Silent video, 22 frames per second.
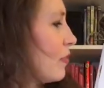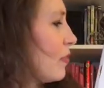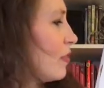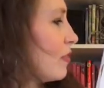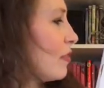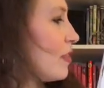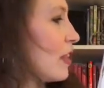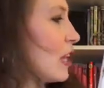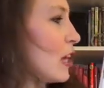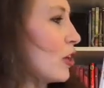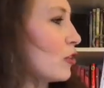
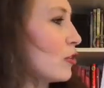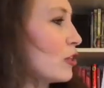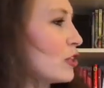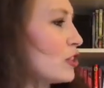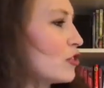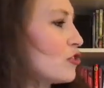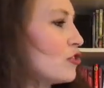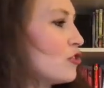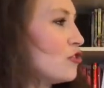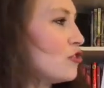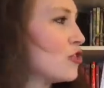There is
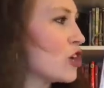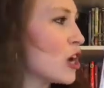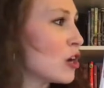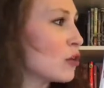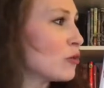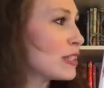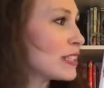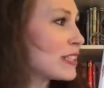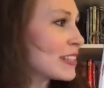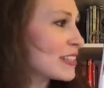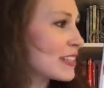no
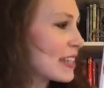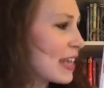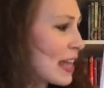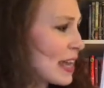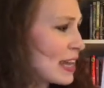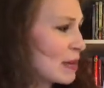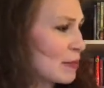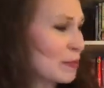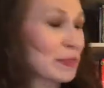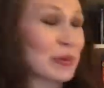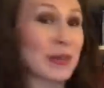
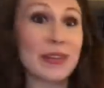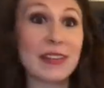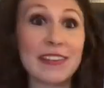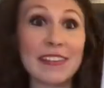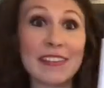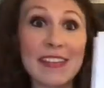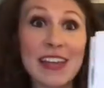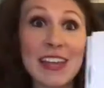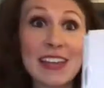escape. They